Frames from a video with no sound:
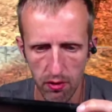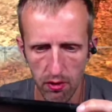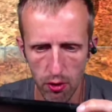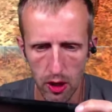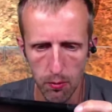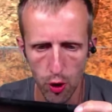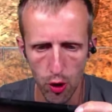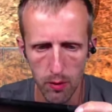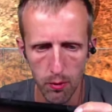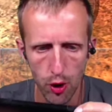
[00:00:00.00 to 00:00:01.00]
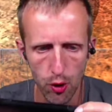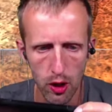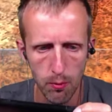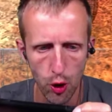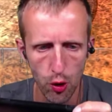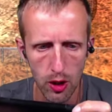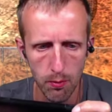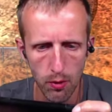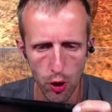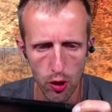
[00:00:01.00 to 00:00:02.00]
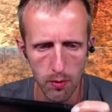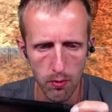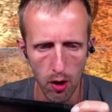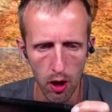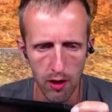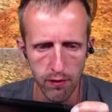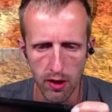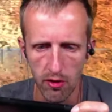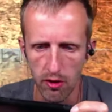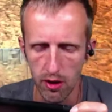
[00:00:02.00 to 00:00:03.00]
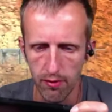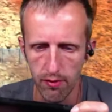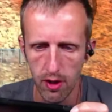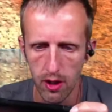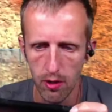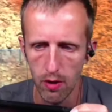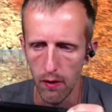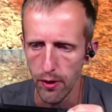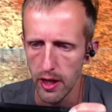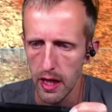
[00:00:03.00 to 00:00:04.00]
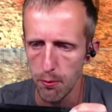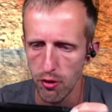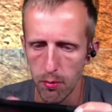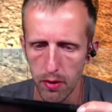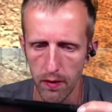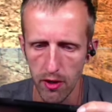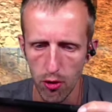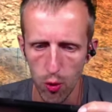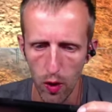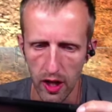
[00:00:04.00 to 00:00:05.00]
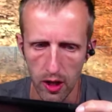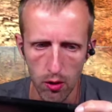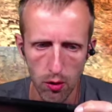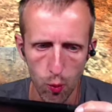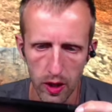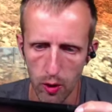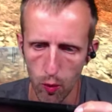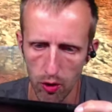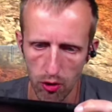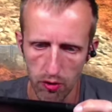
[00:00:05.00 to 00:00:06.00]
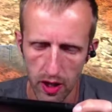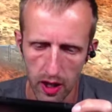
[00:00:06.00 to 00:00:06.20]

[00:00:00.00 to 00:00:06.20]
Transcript: Shoot him, shoot him, shoot him, shoot him, shoot him. Lovely stuff. Right, they're capturing B. That's all well and good. We will try.